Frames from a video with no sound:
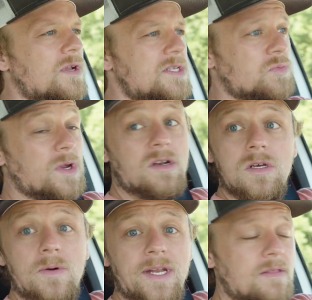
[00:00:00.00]
It's weird
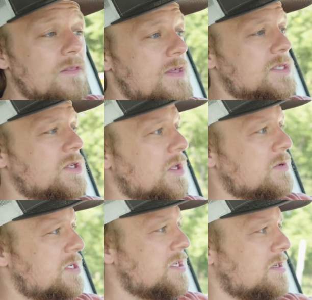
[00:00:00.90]
doing it this
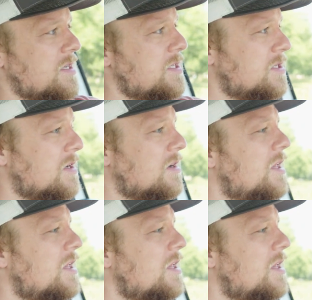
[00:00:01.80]
close to install.